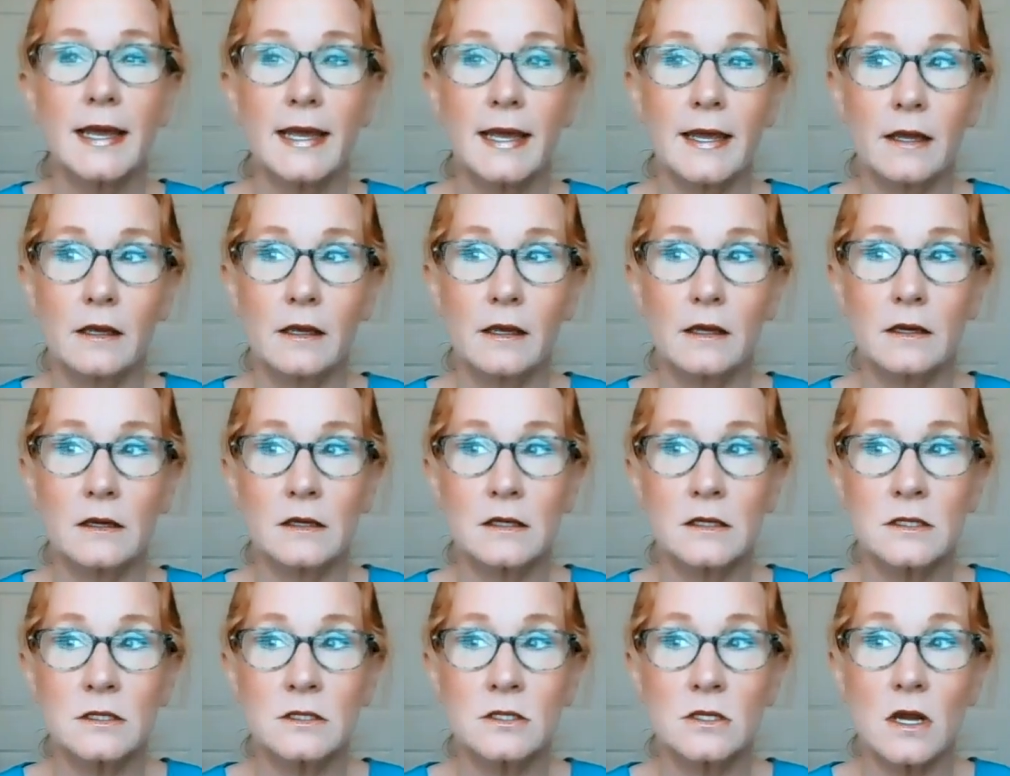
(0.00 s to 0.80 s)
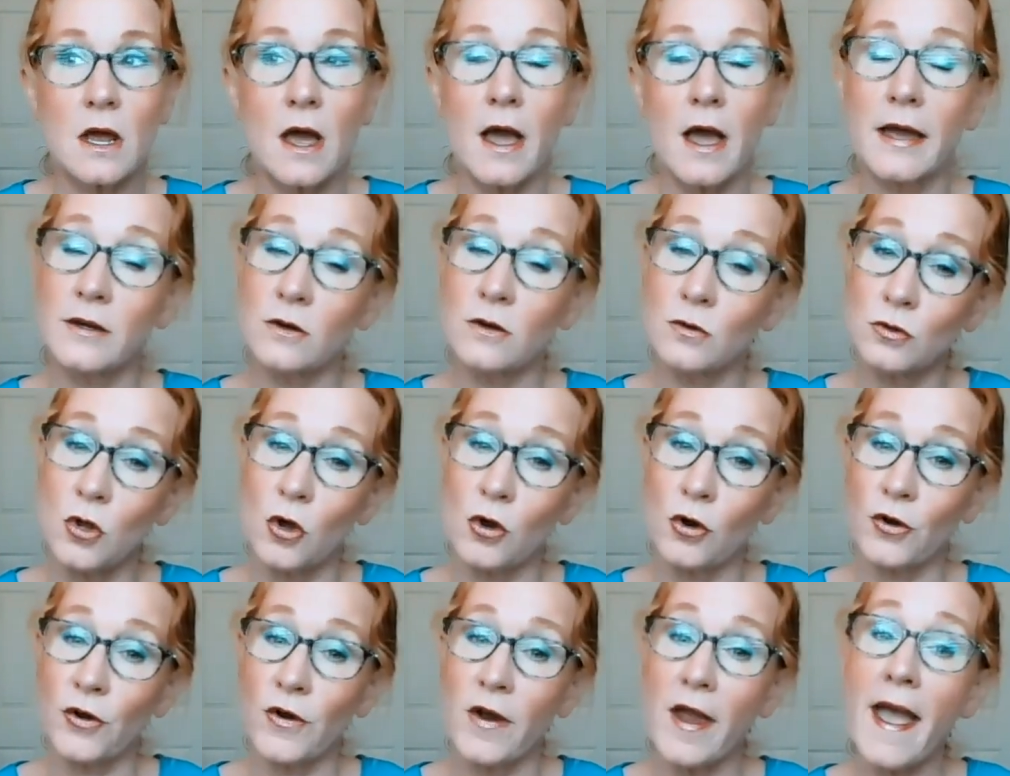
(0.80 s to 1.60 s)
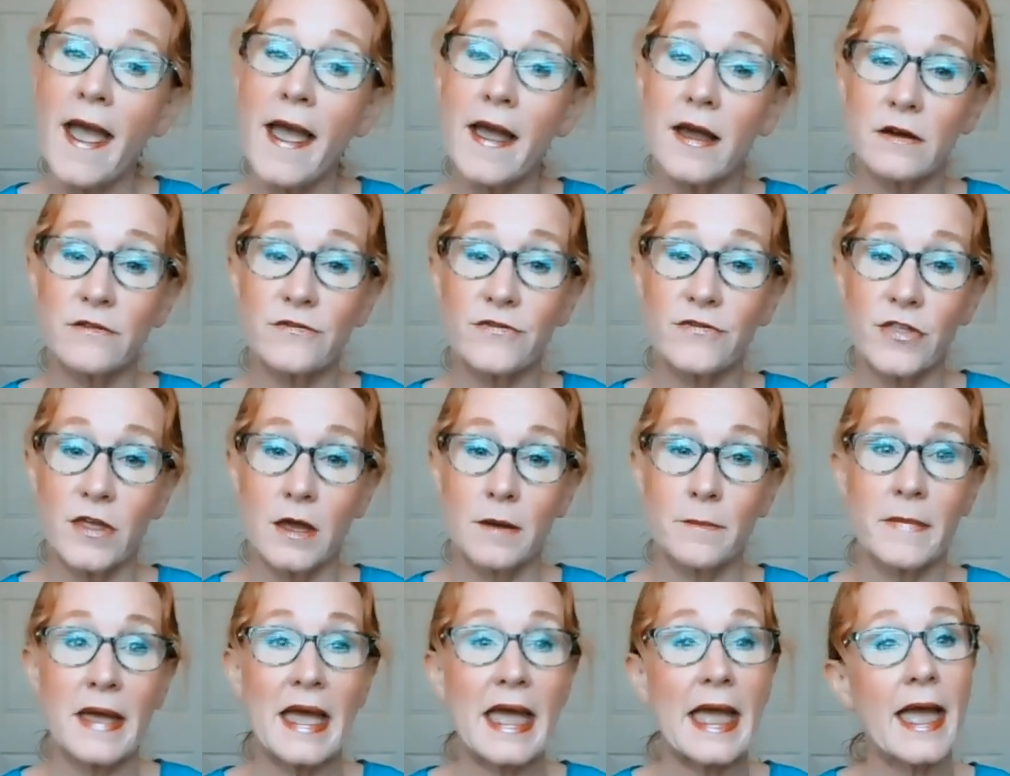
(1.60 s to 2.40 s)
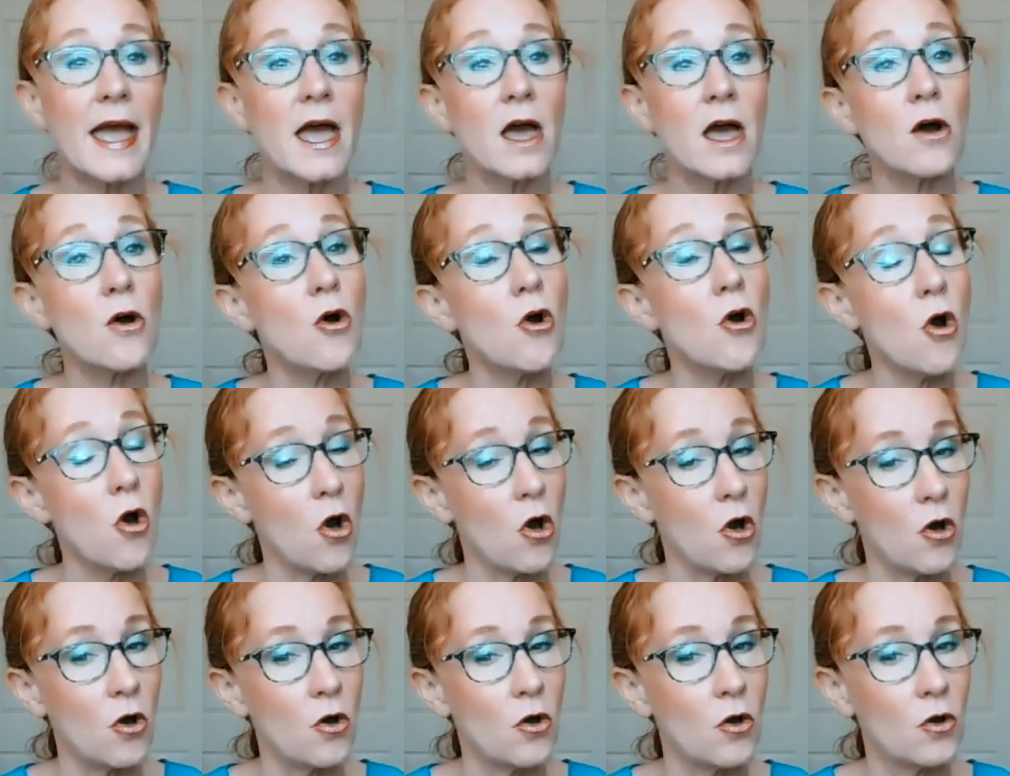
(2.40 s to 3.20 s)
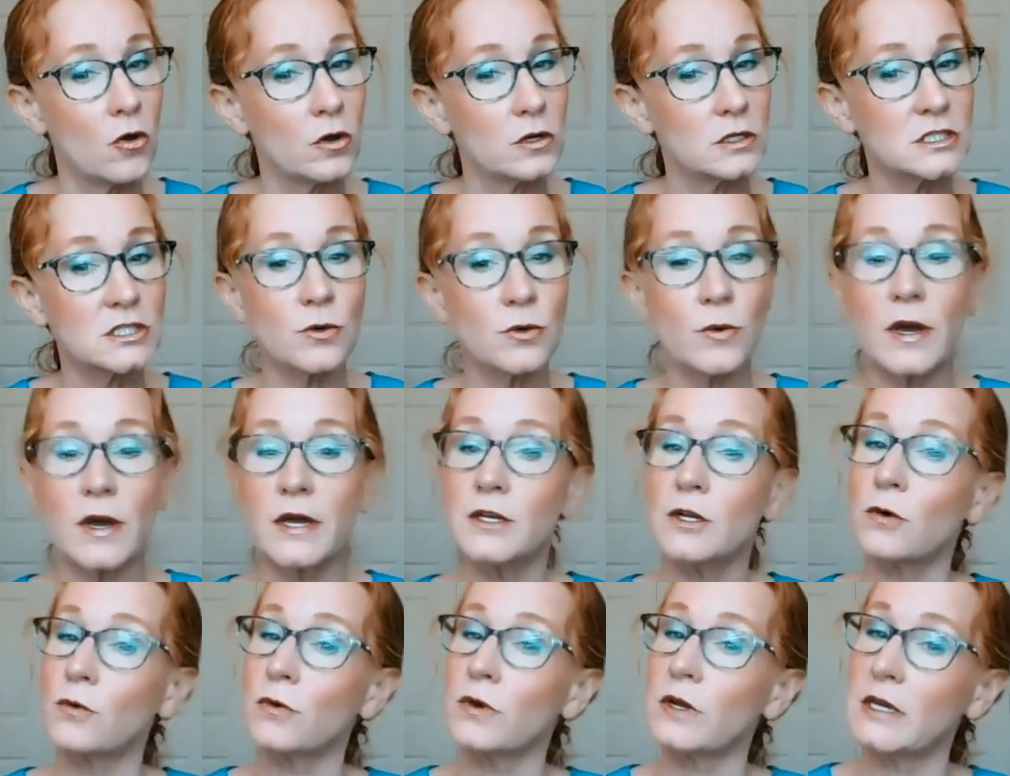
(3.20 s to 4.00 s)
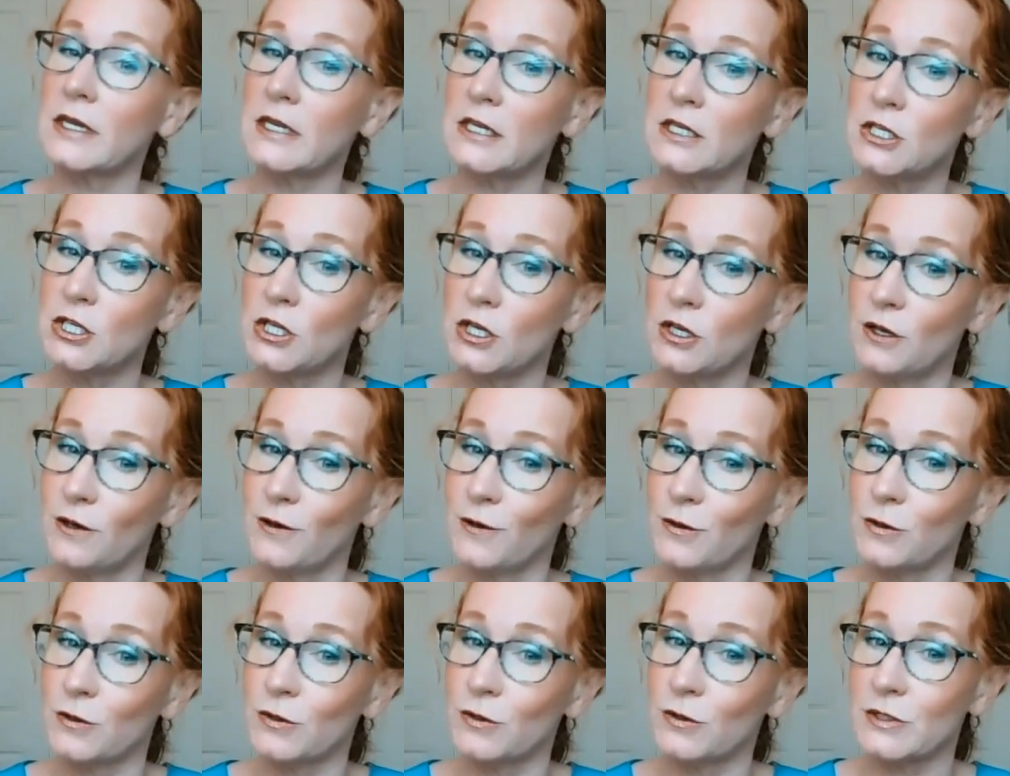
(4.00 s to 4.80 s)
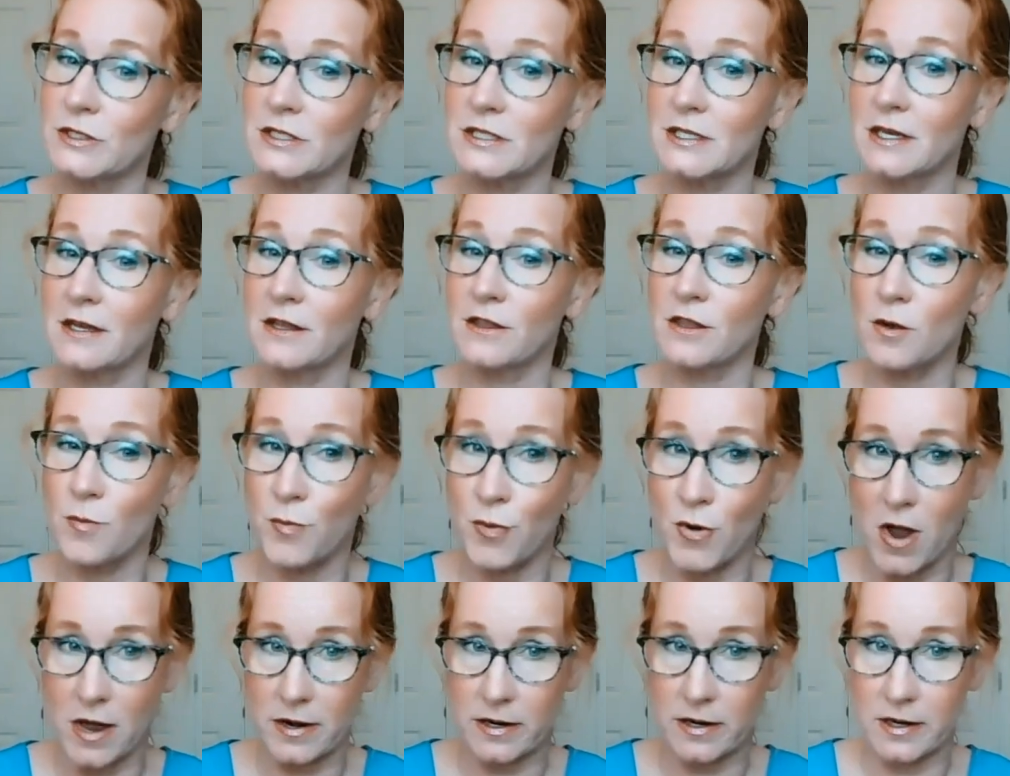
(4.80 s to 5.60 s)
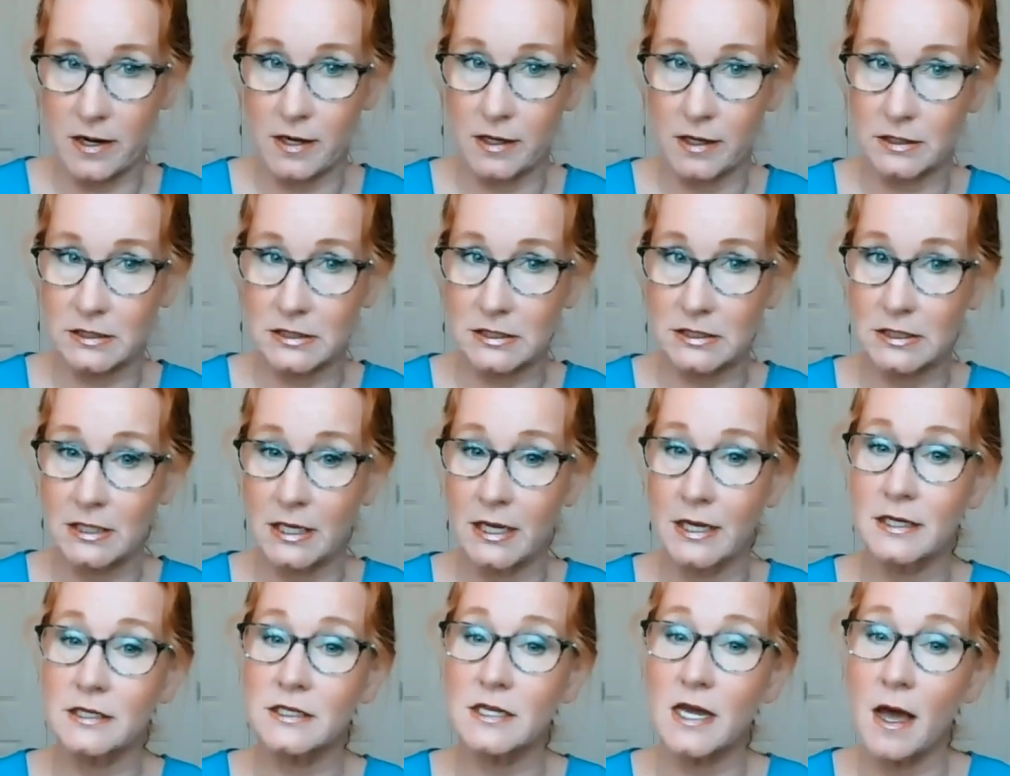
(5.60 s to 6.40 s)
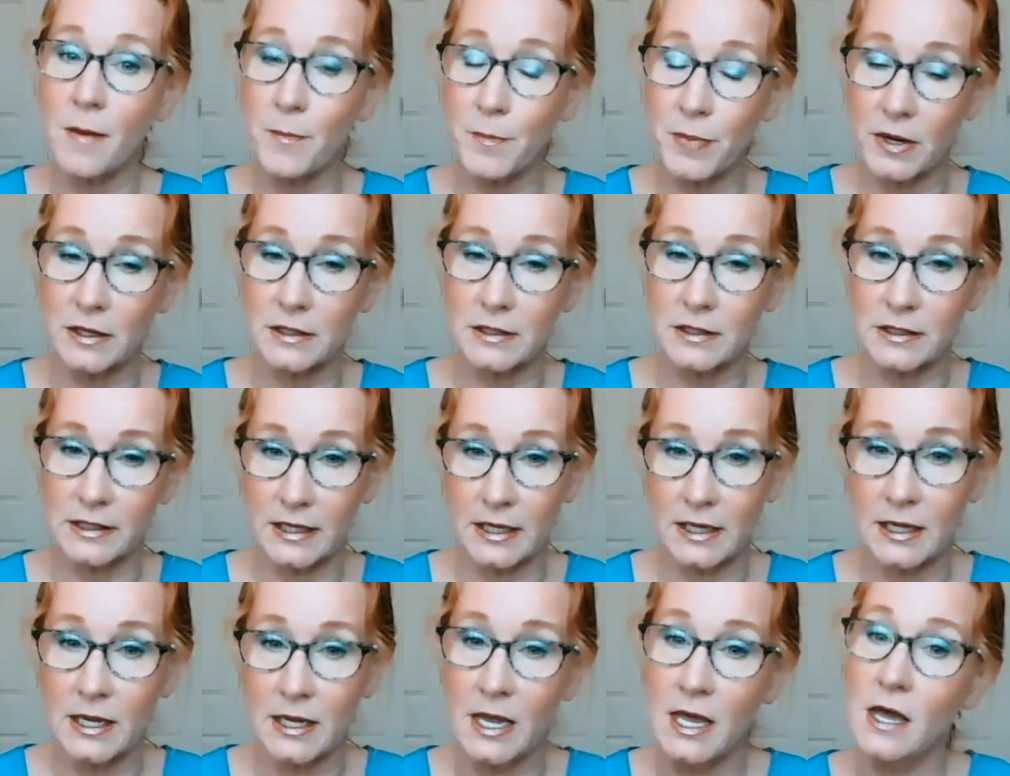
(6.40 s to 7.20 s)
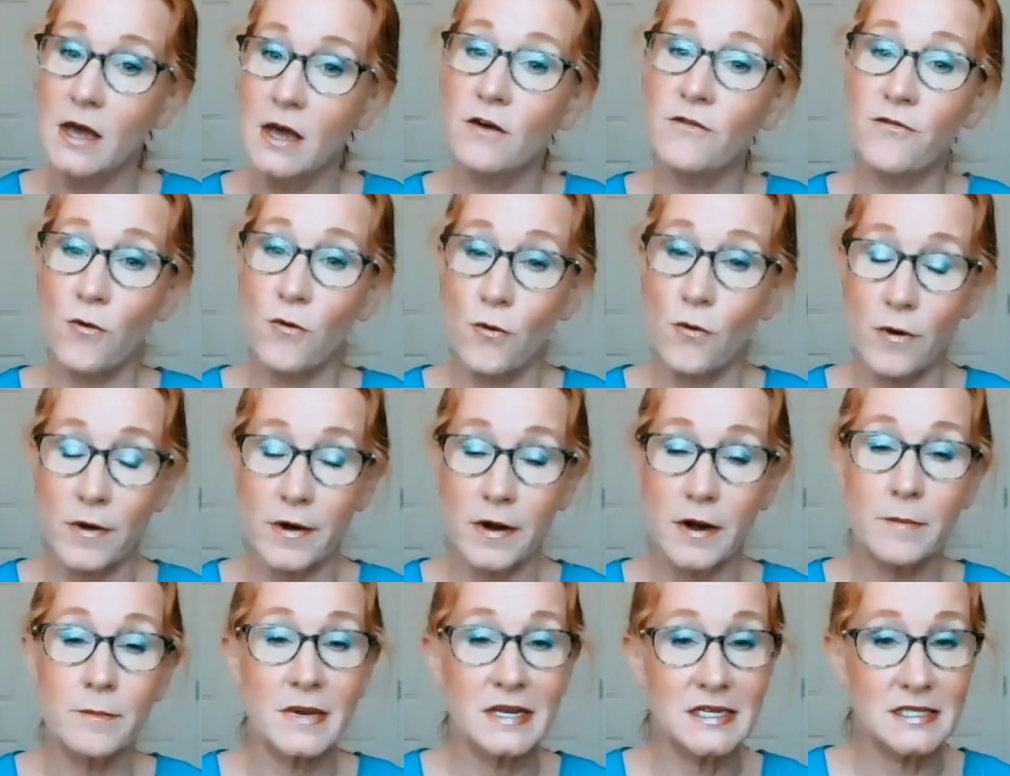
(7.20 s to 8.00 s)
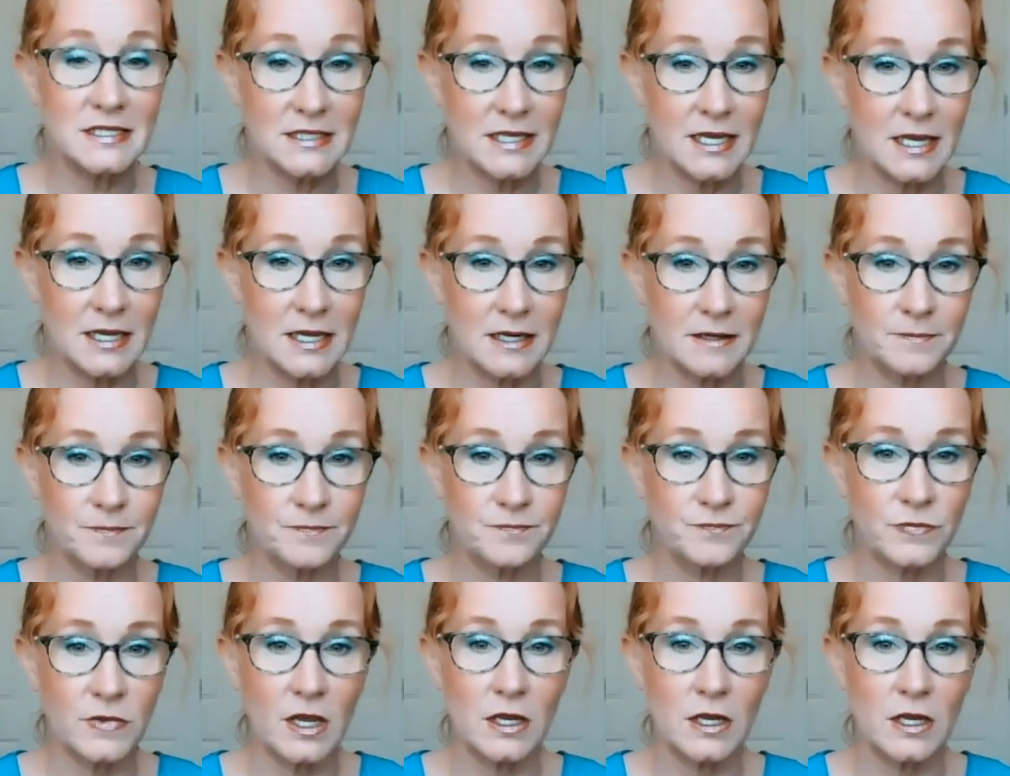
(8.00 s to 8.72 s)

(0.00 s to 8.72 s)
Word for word: and I no longer have them at all so I don't need to use the products topically for my skin.